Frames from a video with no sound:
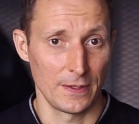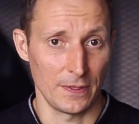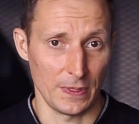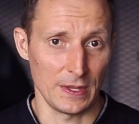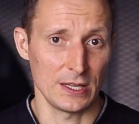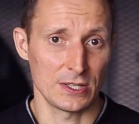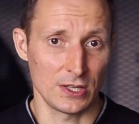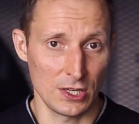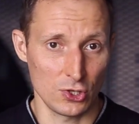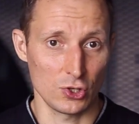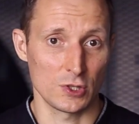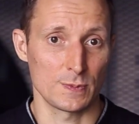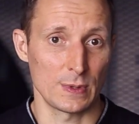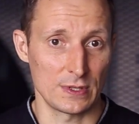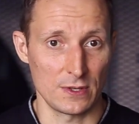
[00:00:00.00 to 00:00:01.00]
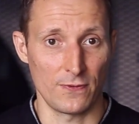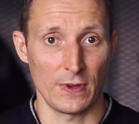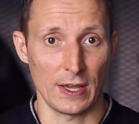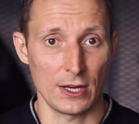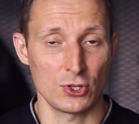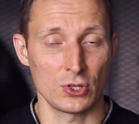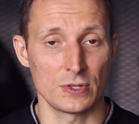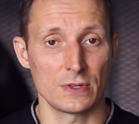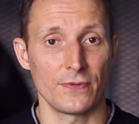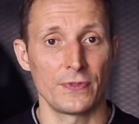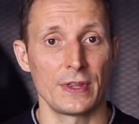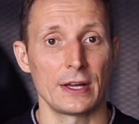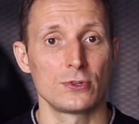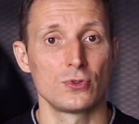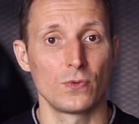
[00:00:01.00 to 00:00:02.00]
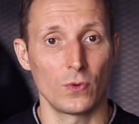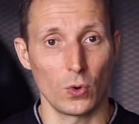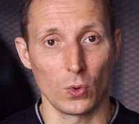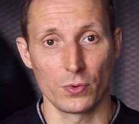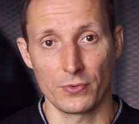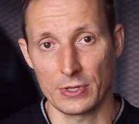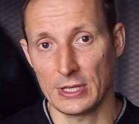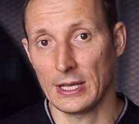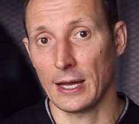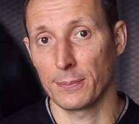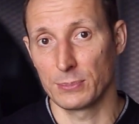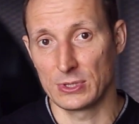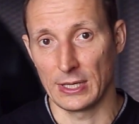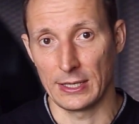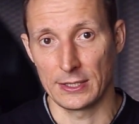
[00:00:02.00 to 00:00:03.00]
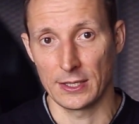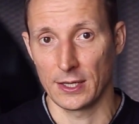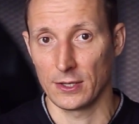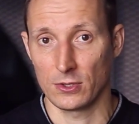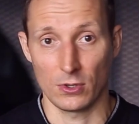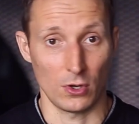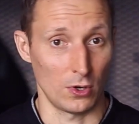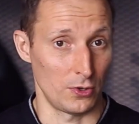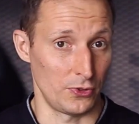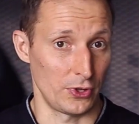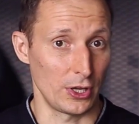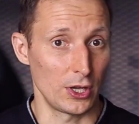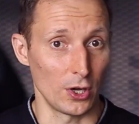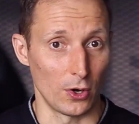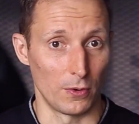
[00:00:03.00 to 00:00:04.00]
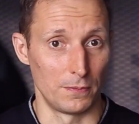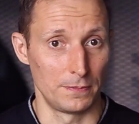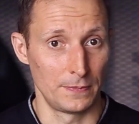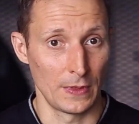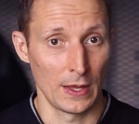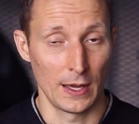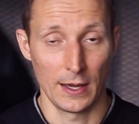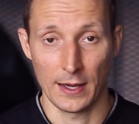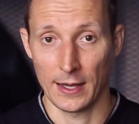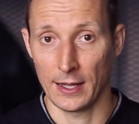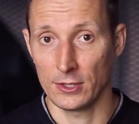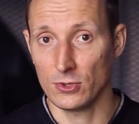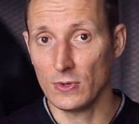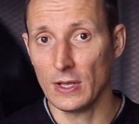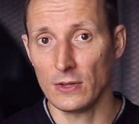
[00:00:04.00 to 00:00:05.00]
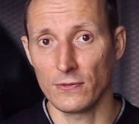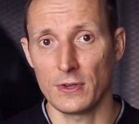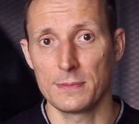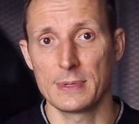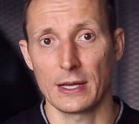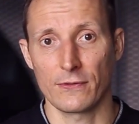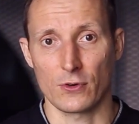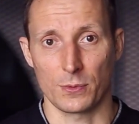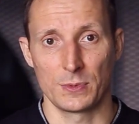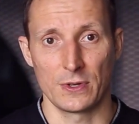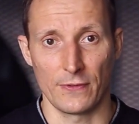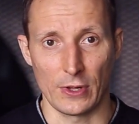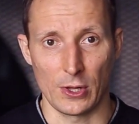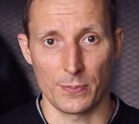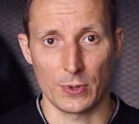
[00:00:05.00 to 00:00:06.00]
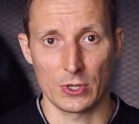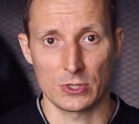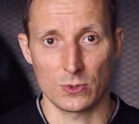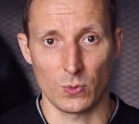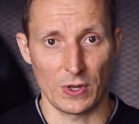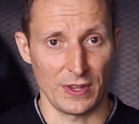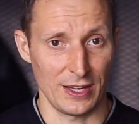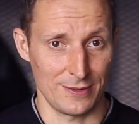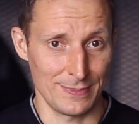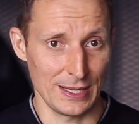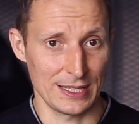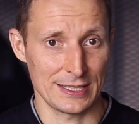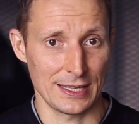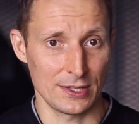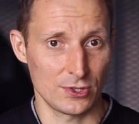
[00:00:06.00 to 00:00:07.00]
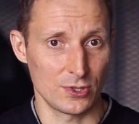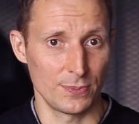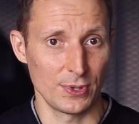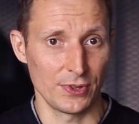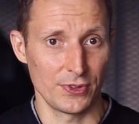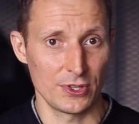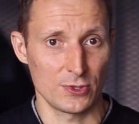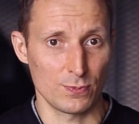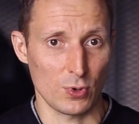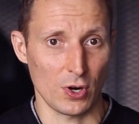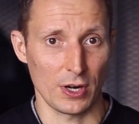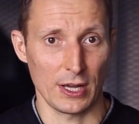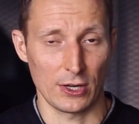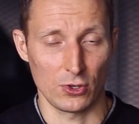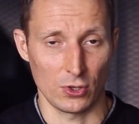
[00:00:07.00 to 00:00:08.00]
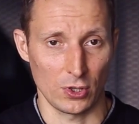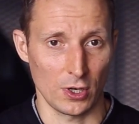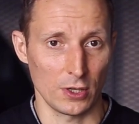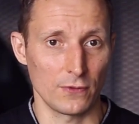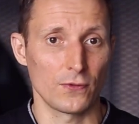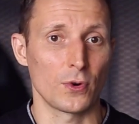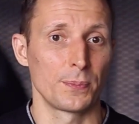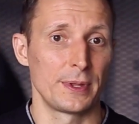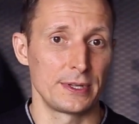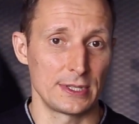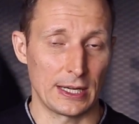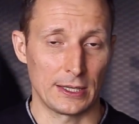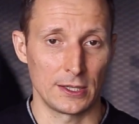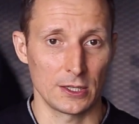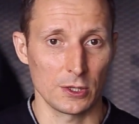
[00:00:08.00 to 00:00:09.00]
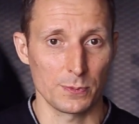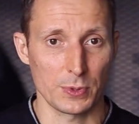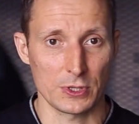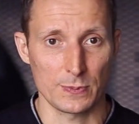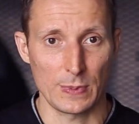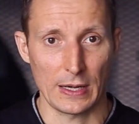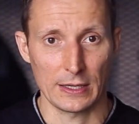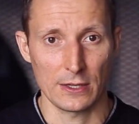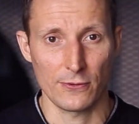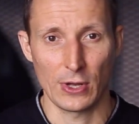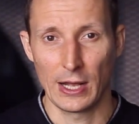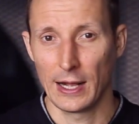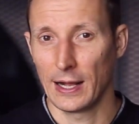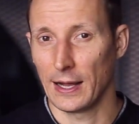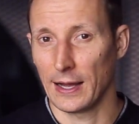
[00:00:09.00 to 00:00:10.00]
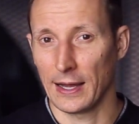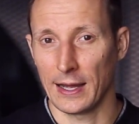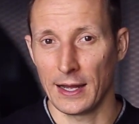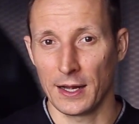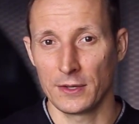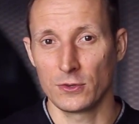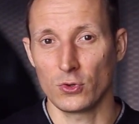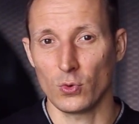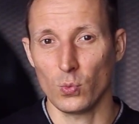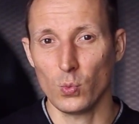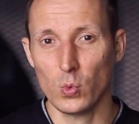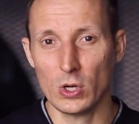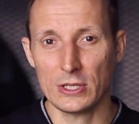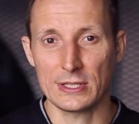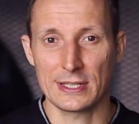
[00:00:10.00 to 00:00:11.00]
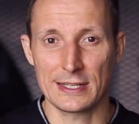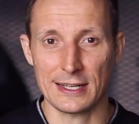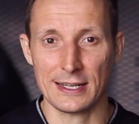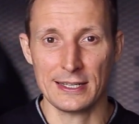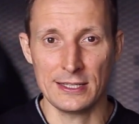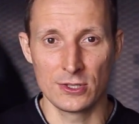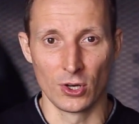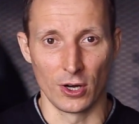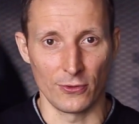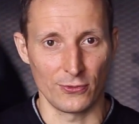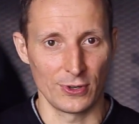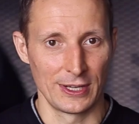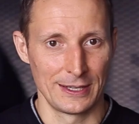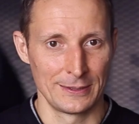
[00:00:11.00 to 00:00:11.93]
These initial specifications that you already updated on the go. And you get feedback from developers whether it makes sense to build this product or not from the technical perspective, and what kind of